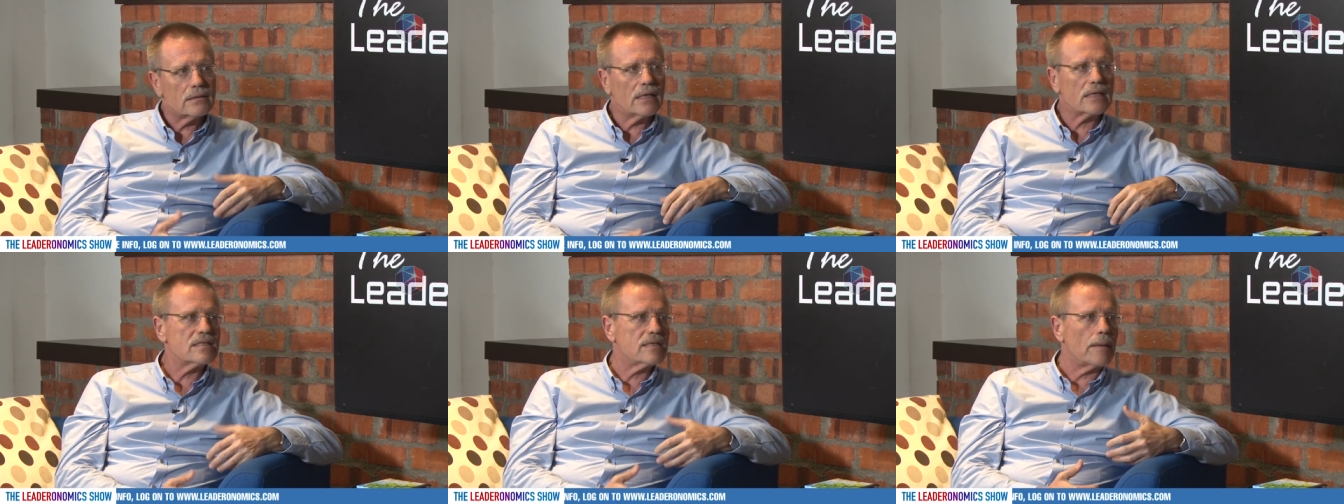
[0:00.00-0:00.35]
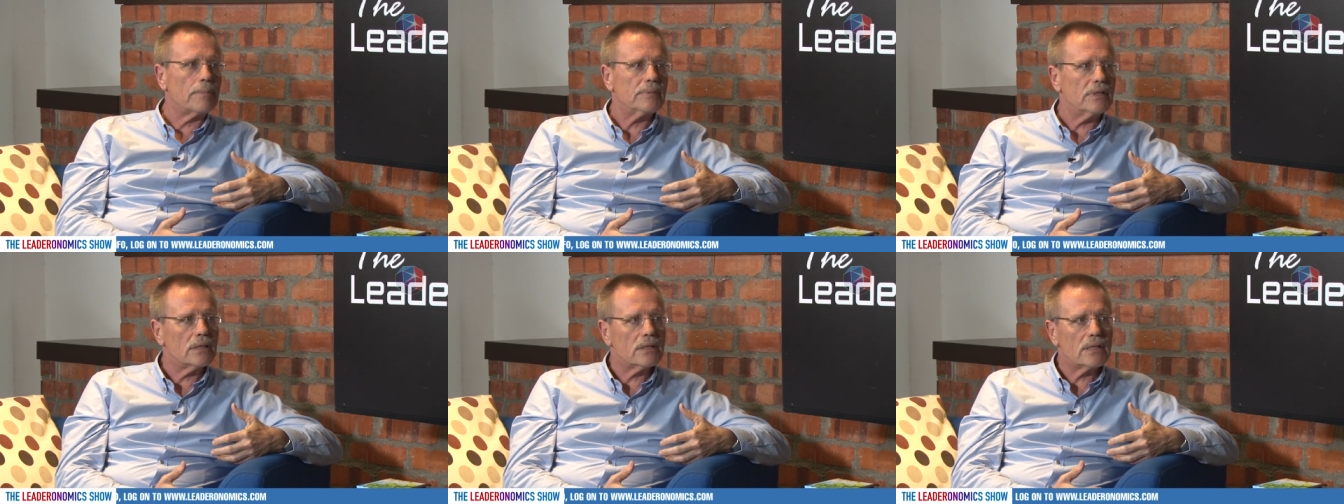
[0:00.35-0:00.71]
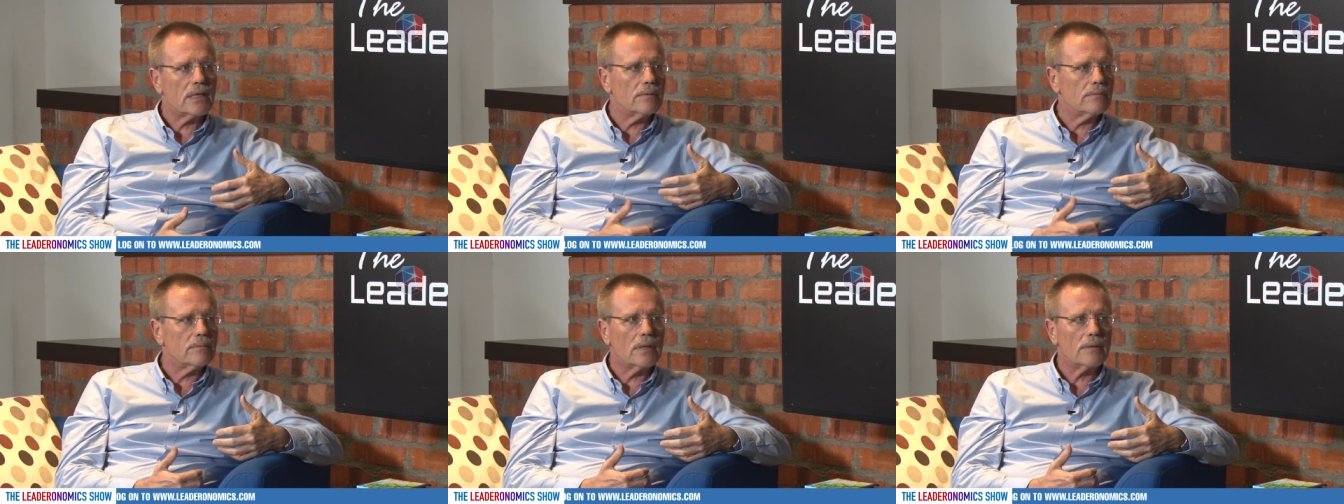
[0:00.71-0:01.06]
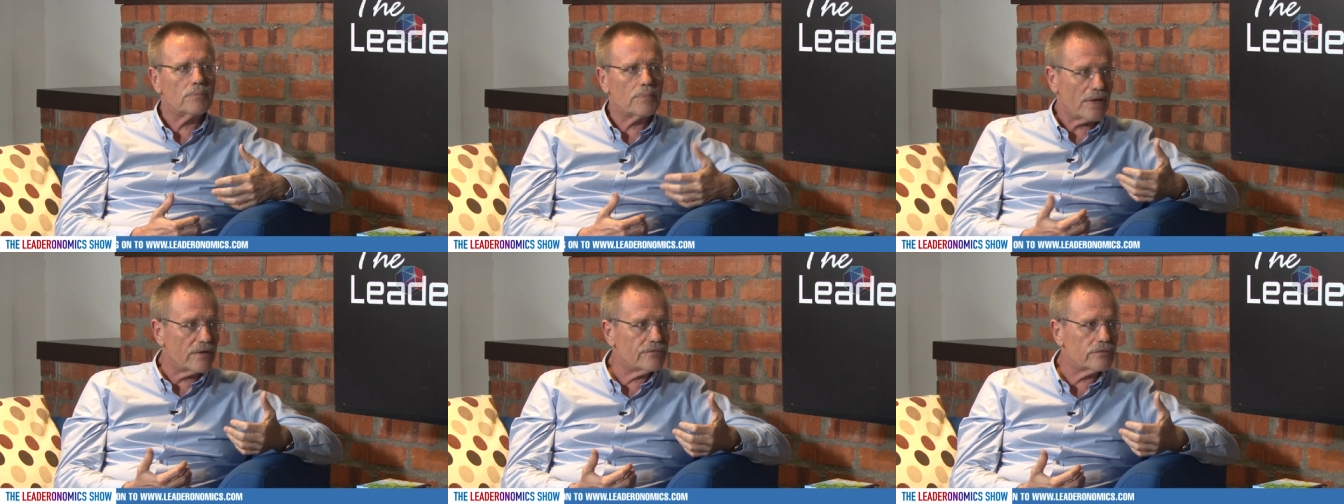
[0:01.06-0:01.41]
accept it,
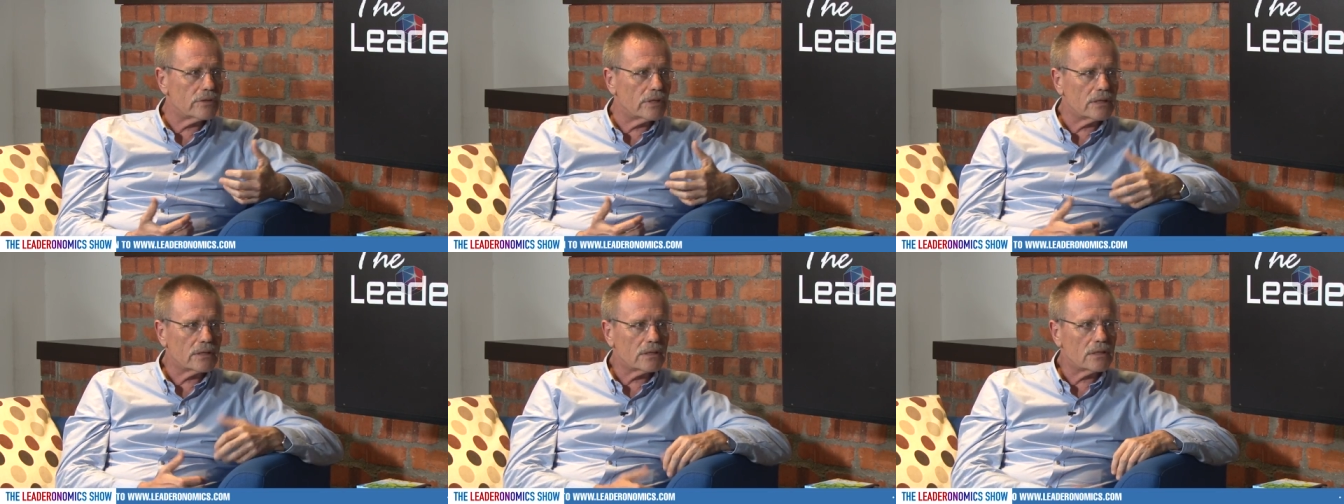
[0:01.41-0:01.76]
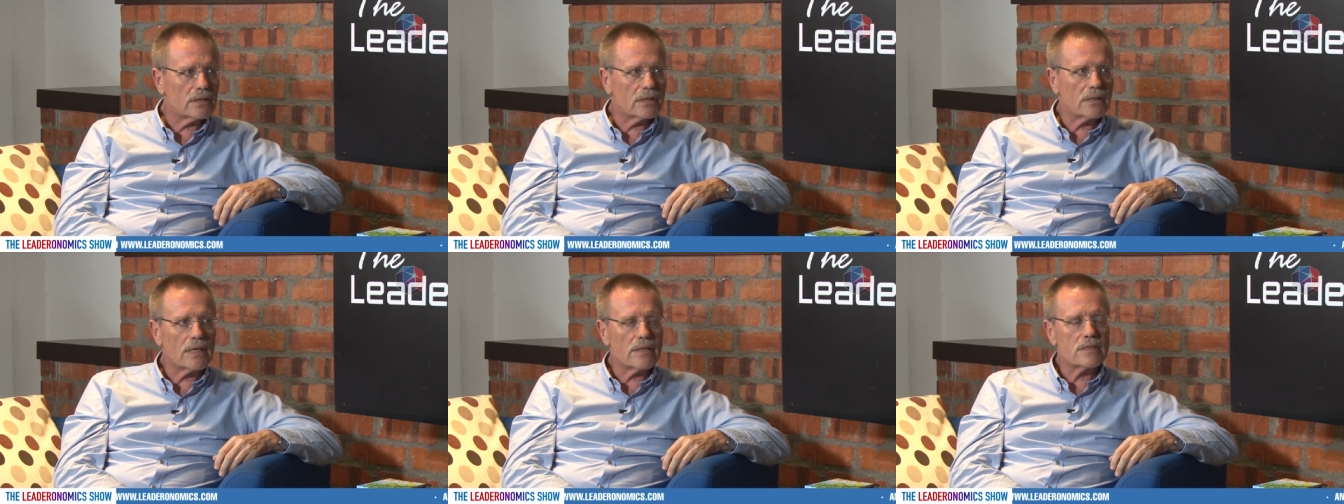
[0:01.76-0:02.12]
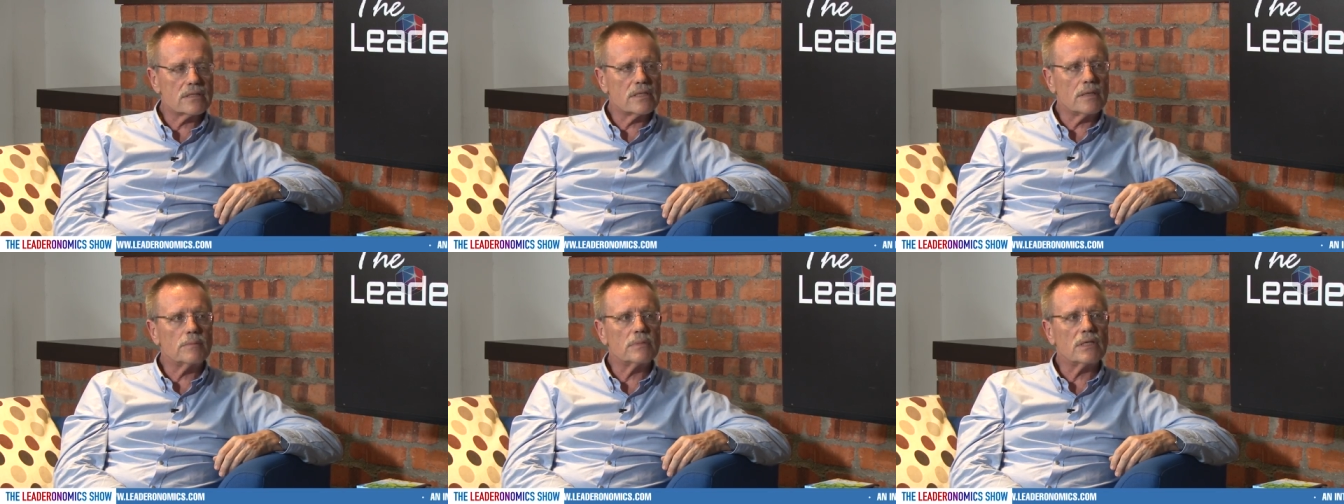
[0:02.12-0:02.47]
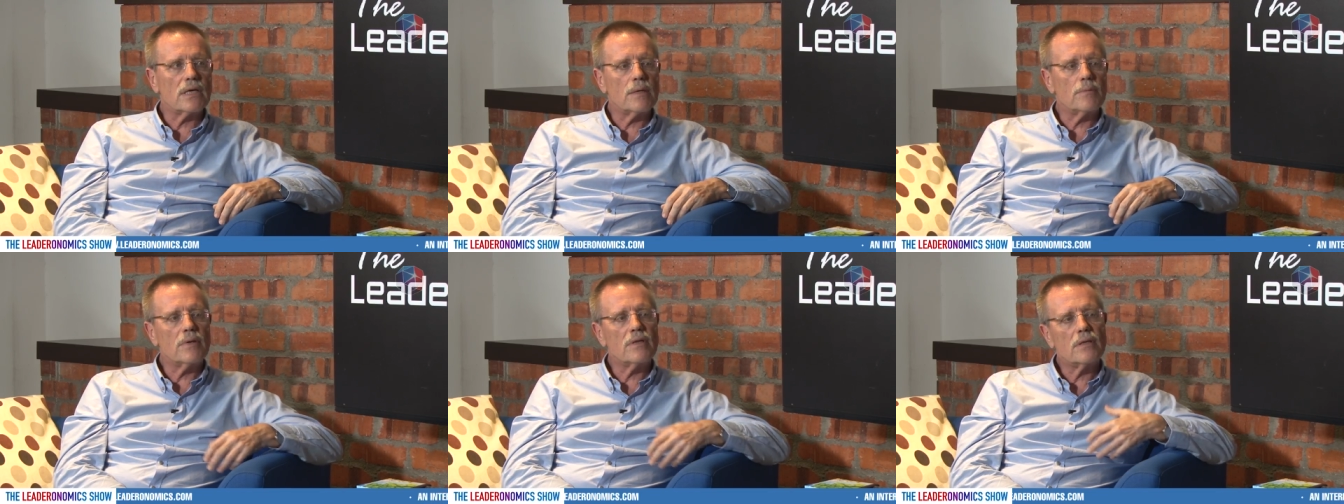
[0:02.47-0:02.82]
and pay for it at the same
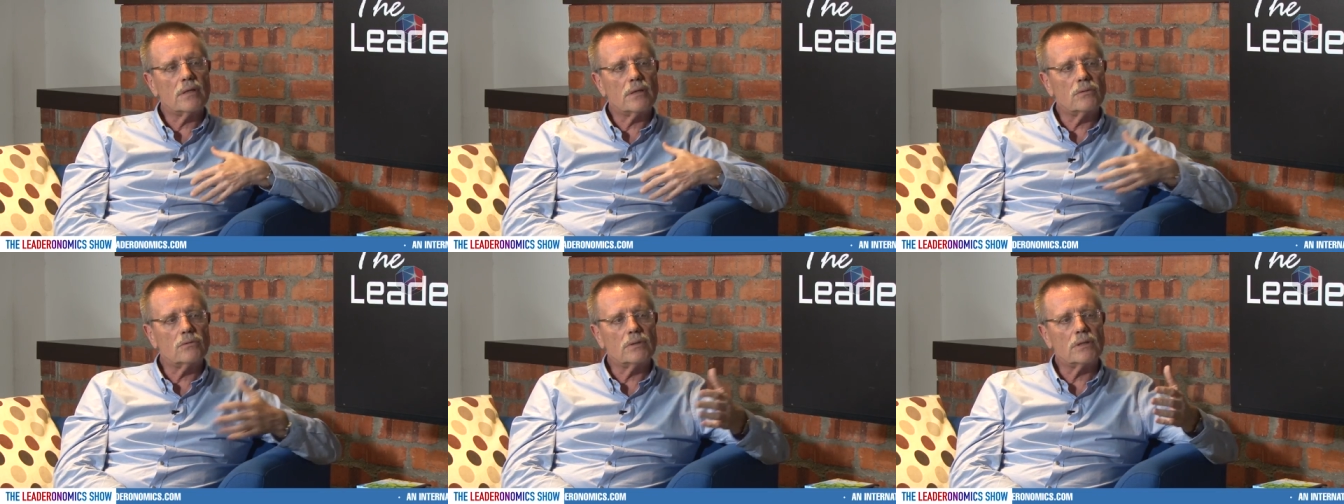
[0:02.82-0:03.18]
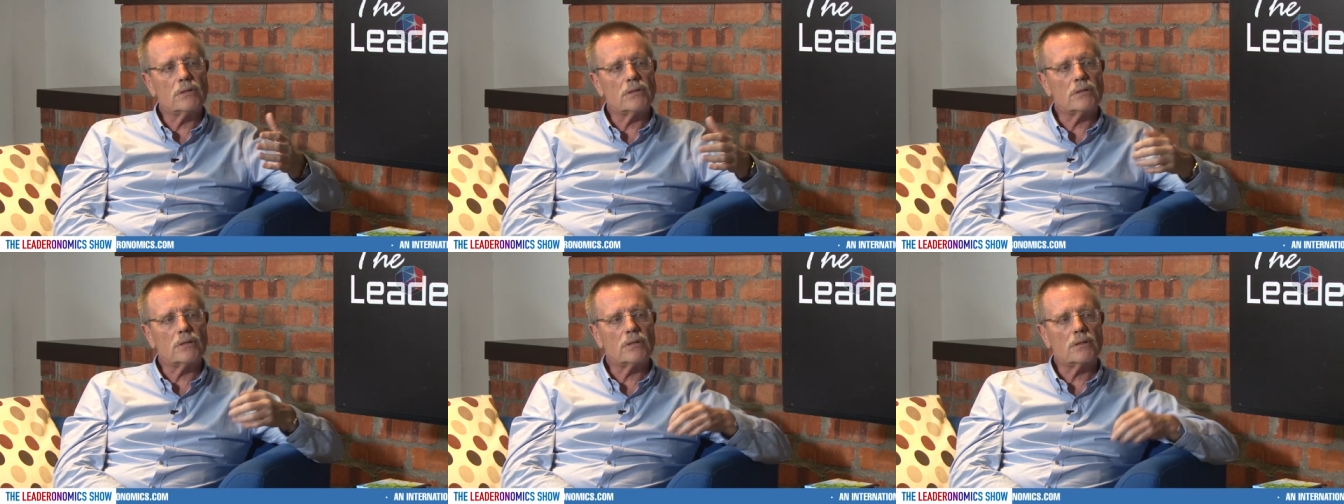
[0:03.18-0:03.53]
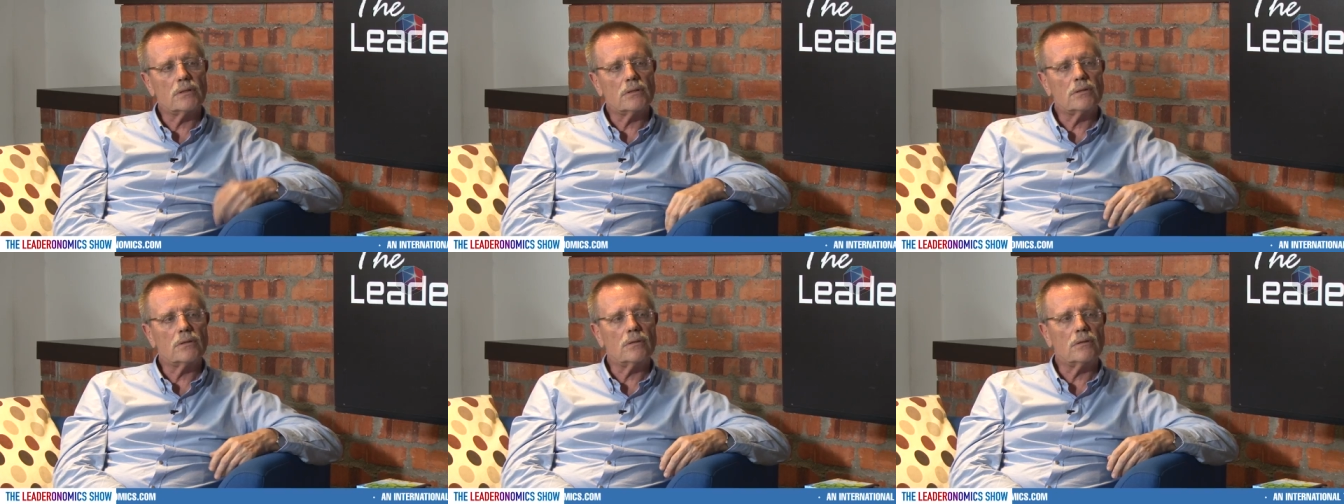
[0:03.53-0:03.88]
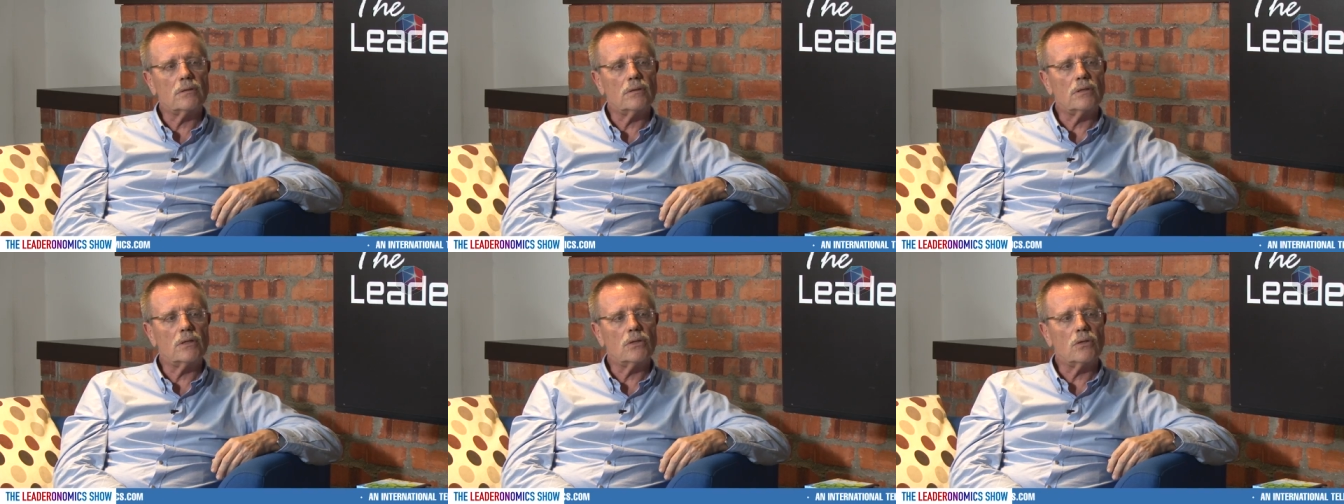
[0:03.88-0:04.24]
time, and they do it
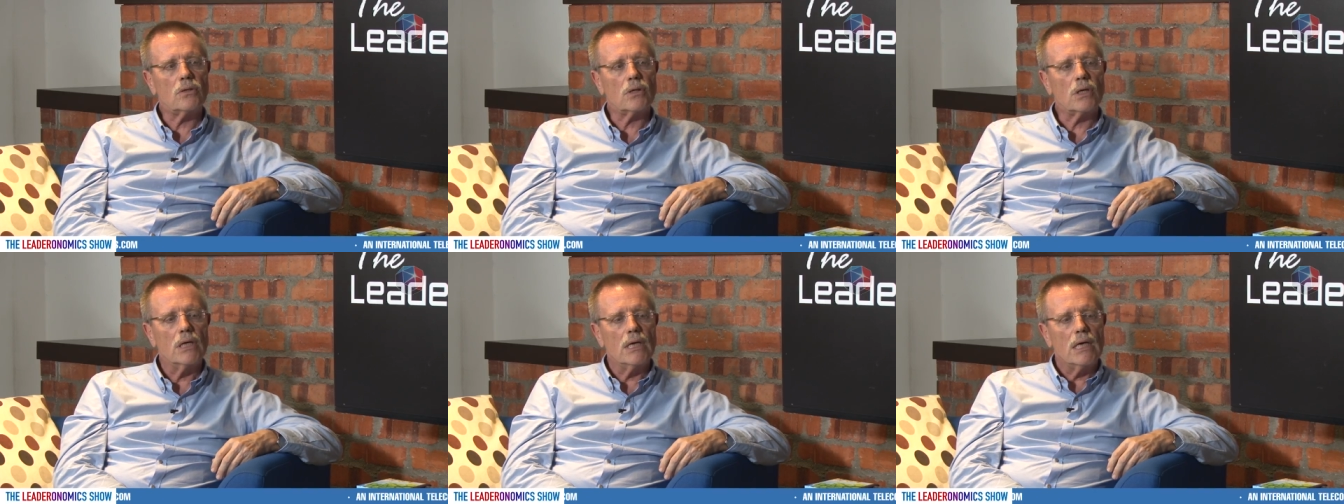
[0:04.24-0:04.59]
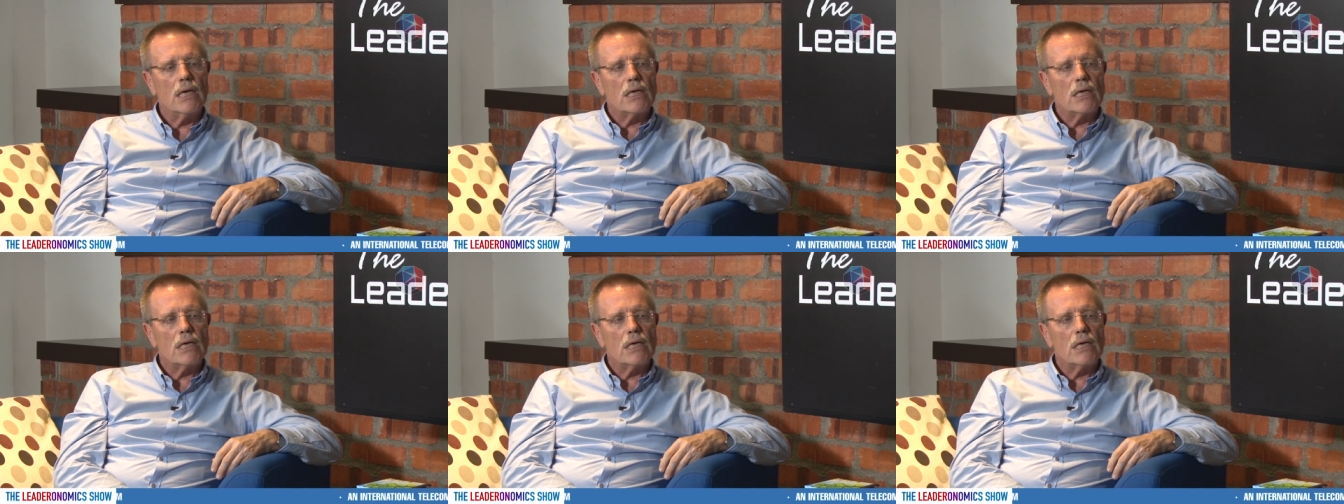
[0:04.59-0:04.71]
all along.